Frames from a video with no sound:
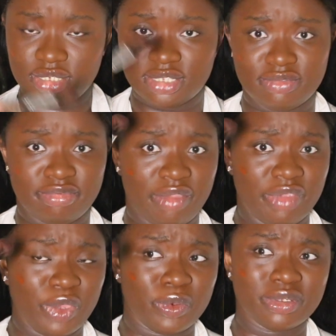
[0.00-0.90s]
This is
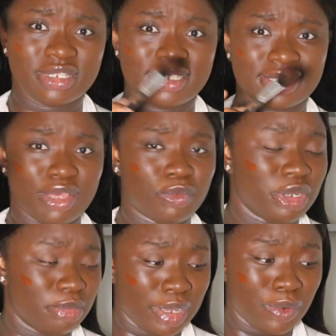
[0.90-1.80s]
very old. This is like
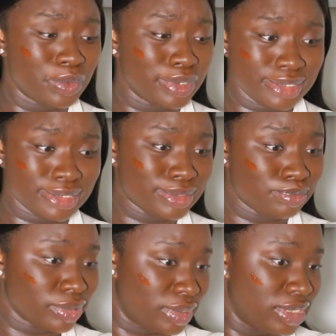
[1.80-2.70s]
one of my oldest
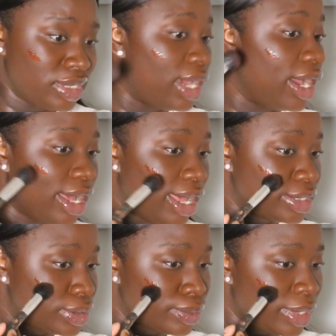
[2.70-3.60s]
brush that
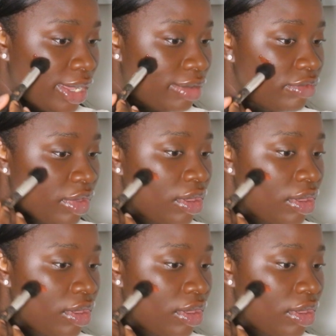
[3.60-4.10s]
I still have.